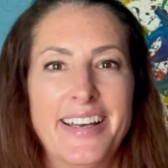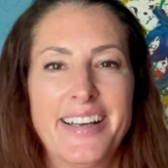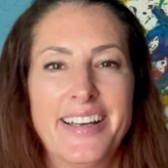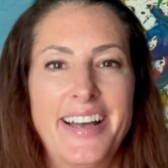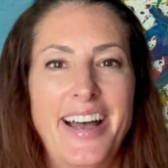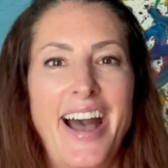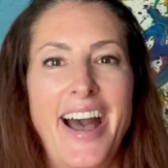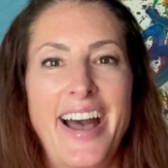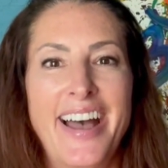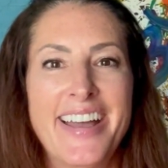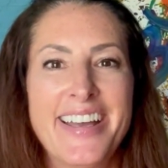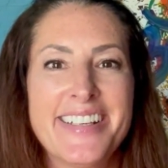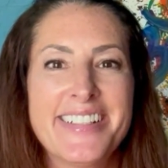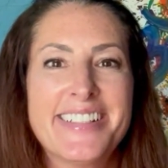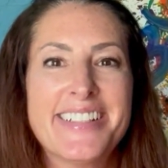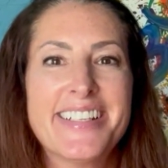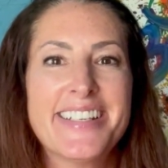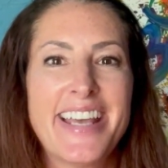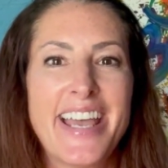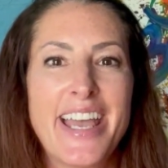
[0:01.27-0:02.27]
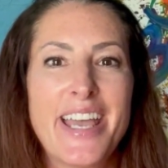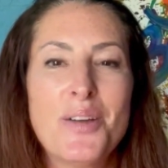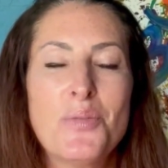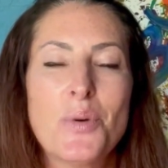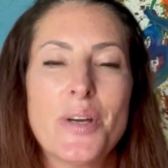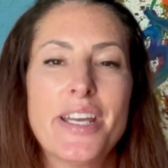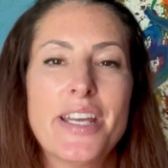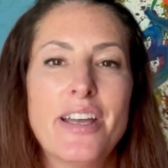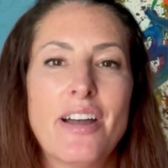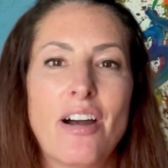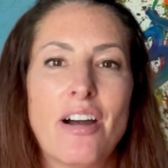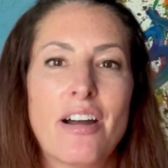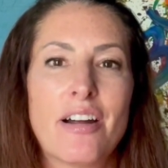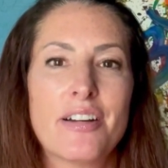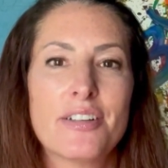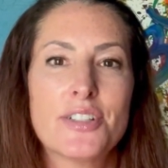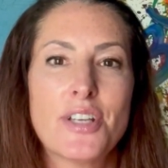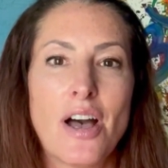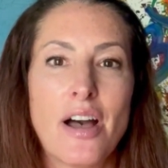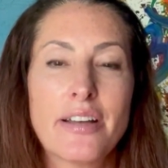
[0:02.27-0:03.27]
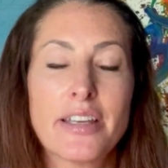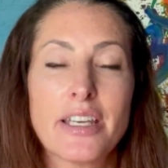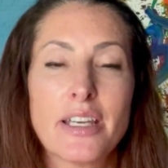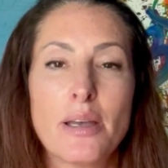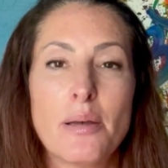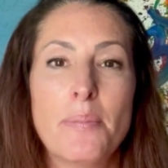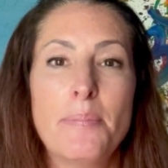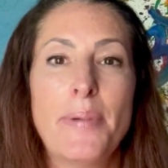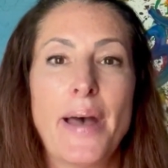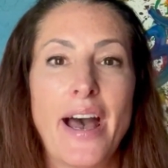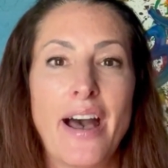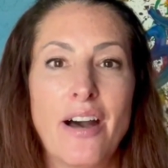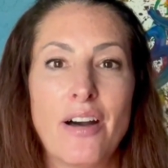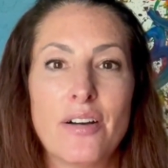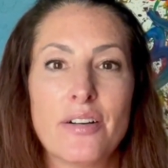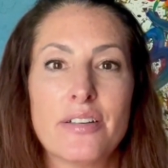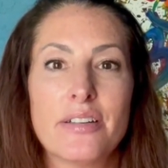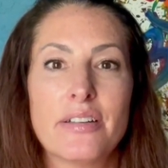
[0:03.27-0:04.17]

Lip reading: Hi, today we are talking about